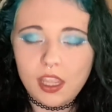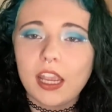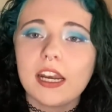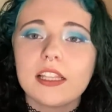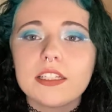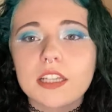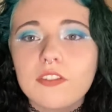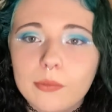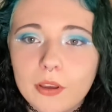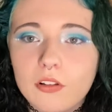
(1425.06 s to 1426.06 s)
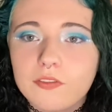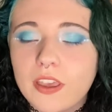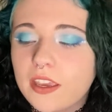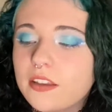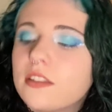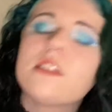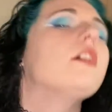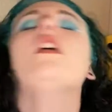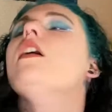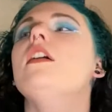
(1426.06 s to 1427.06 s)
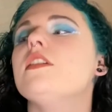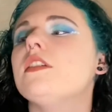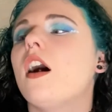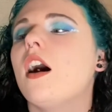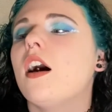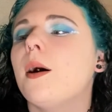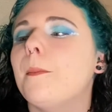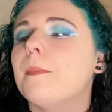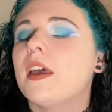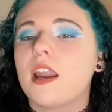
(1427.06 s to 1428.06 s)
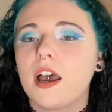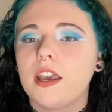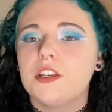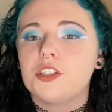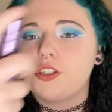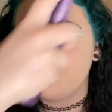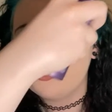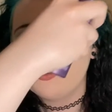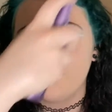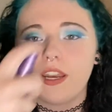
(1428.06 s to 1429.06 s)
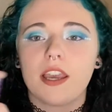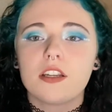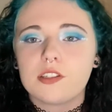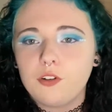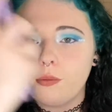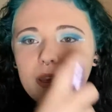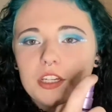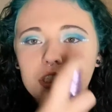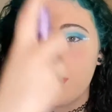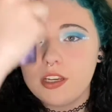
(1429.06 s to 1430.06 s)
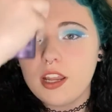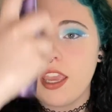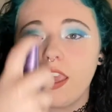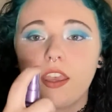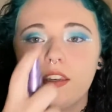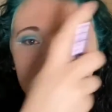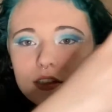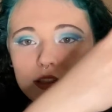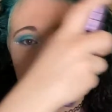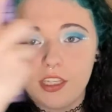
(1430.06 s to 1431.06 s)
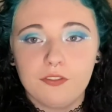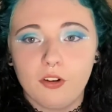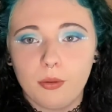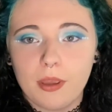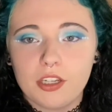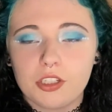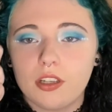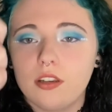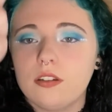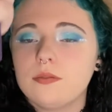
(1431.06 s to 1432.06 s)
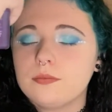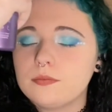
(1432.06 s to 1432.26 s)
and I like to cover my whole face. And I just do an X formation and a T formation.